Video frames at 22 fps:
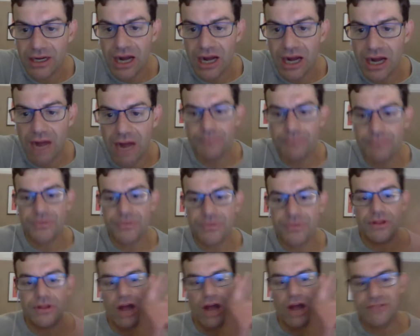
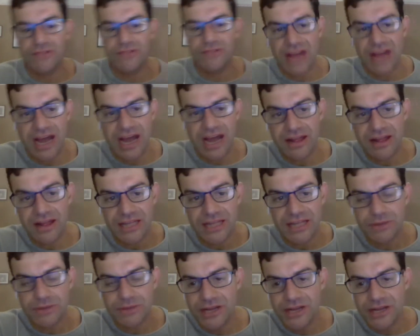Over there,
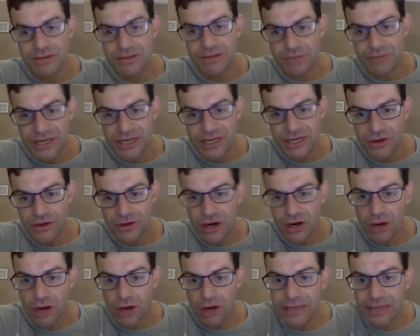that's where you can put in your
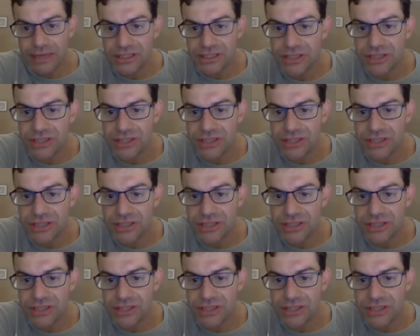comments.